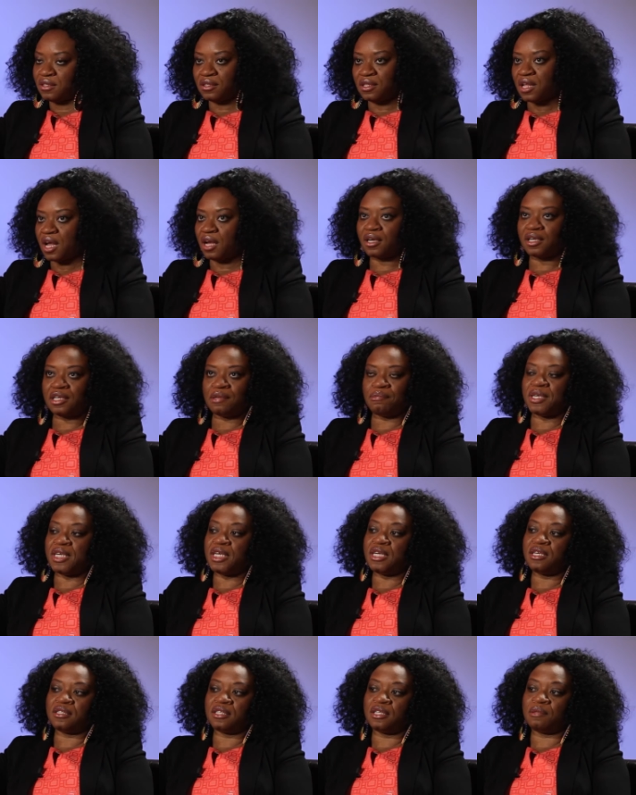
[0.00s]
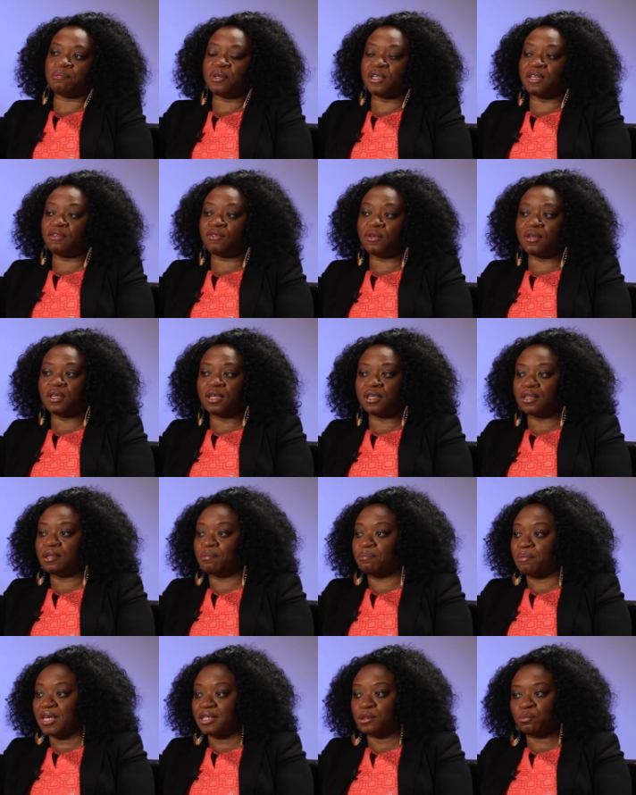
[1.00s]
It's not going to be easy, but if you get
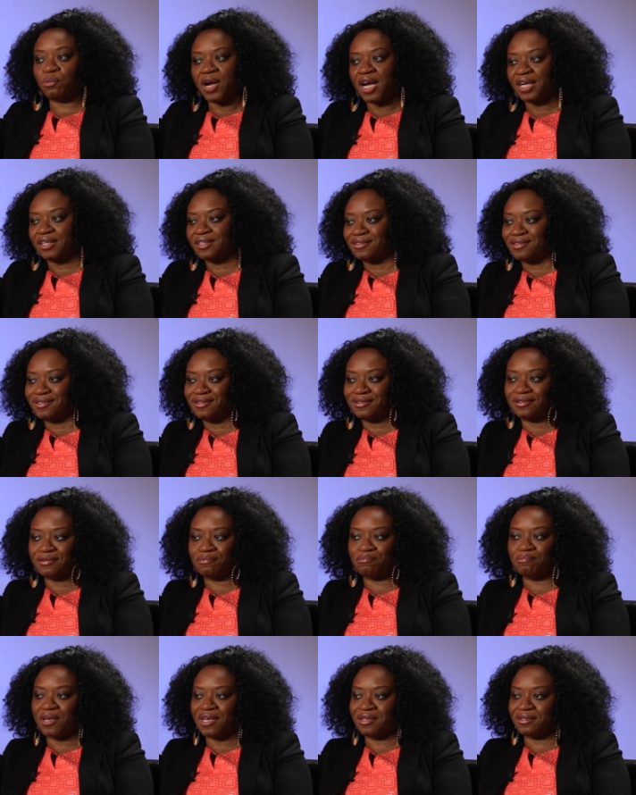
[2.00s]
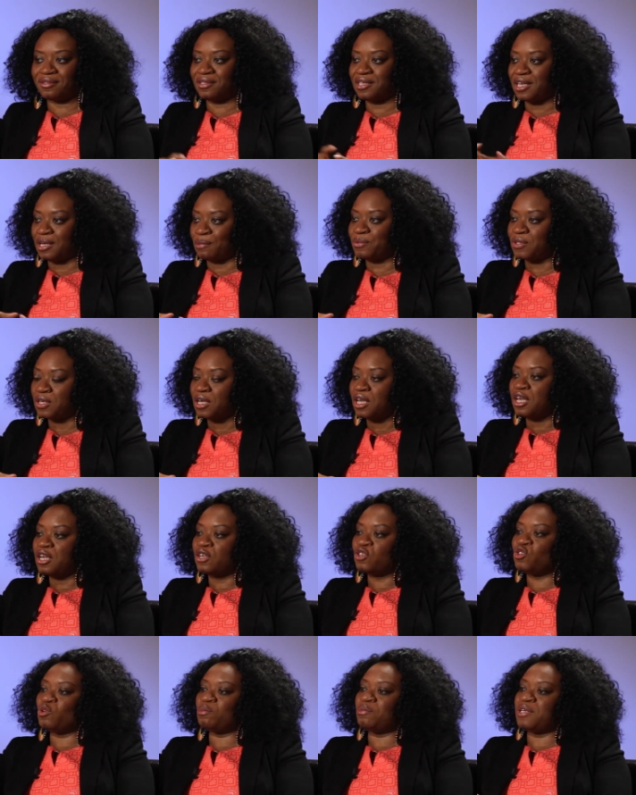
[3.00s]
the best practices and best tips,
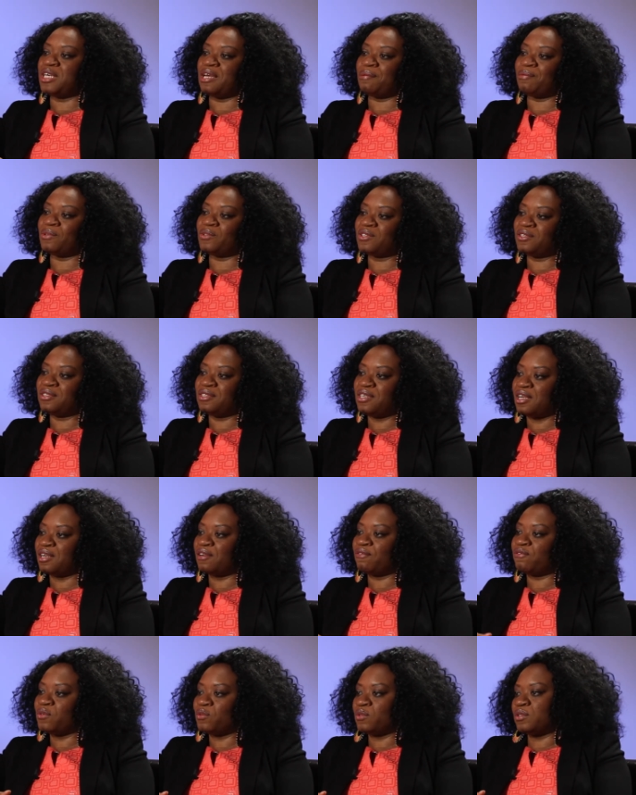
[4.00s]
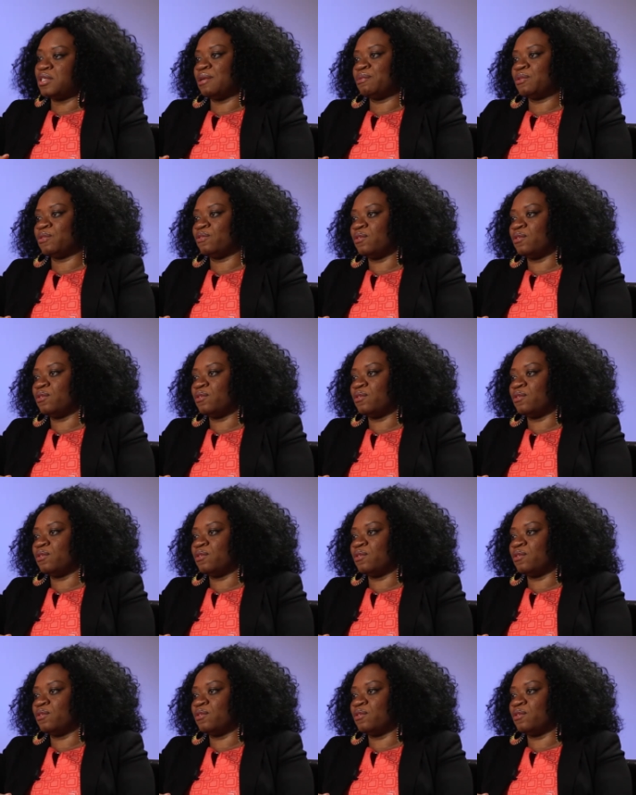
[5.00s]
you'll be able to take a few steps